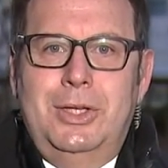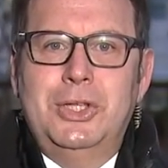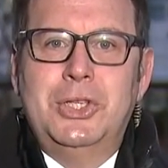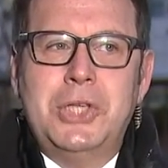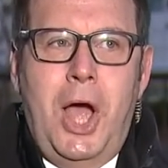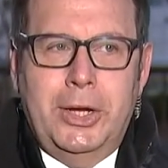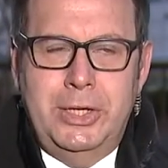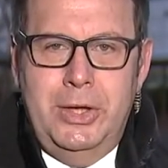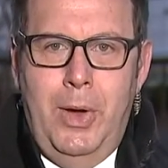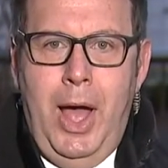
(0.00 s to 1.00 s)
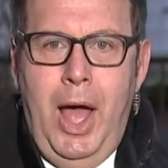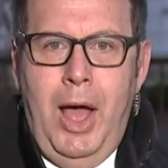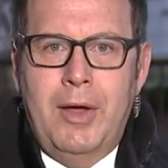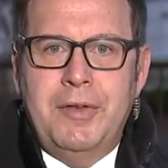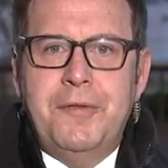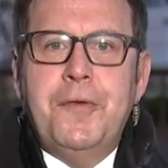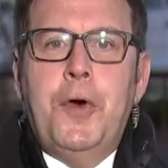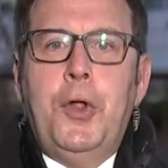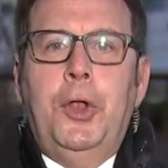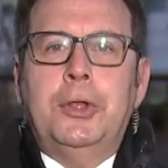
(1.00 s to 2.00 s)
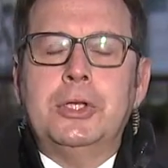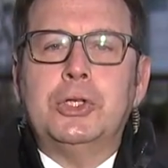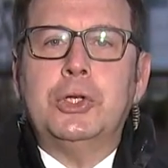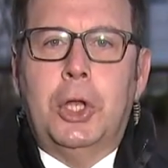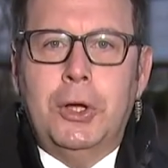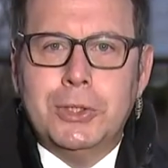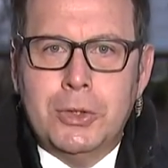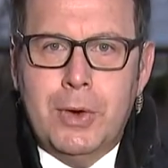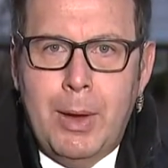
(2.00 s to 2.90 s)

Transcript: Good to talk to you. In full disclosure,